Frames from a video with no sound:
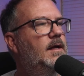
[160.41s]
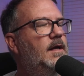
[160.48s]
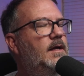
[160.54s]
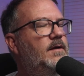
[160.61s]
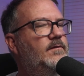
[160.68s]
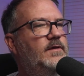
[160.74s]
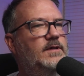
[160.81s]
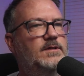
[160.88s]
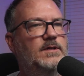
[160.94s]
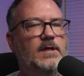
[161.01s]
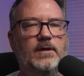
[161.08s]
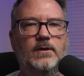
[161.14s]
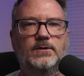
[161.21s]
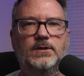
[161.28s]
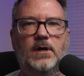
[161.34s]
And
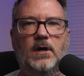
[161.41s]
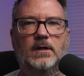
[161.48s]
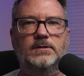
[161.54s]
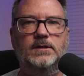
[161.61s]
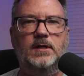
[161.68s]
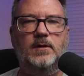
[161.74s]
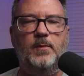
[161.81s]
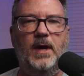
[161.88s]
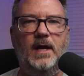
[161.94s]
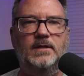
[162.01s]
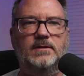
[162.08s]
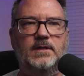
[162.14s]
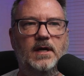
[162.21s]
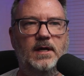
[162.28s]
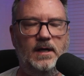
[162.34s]
eventually those costs get
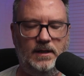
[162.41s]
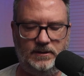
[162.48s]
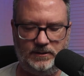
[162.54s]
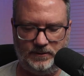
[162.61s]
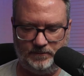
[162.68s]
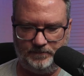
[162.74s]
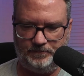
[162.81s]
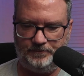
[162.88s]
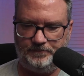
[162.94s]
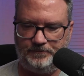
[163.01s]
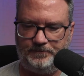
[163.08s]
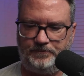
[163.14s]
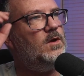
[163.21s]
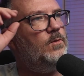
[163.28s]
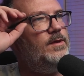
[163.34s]
passed to us.
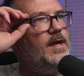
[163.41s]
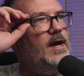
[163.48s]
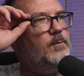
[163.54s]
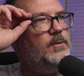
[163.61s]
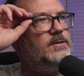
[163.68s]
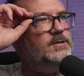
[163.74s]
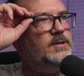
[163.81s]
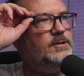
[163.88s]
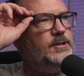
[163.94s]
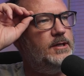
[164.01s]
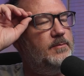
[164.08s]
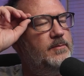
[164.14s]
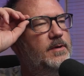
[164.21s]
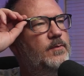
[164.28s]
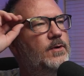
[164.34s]
Without
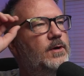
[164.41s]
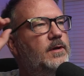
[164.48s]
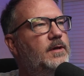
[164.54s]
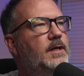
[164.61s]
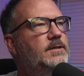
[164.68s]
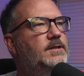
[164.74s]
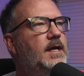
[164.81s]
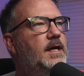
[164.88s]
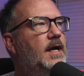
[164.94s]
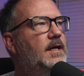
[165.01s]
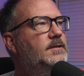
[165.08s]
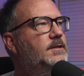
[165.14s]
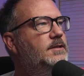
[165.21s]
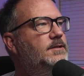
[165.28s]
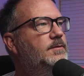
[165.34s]
persistent memory, these A I
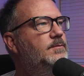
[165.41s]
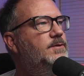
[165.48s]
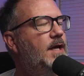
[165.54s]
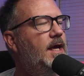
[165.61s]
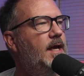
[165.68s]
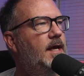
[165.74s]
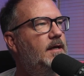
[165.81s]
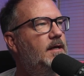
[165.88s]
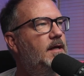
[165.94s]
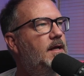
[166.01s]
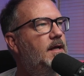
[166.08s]
systems can't,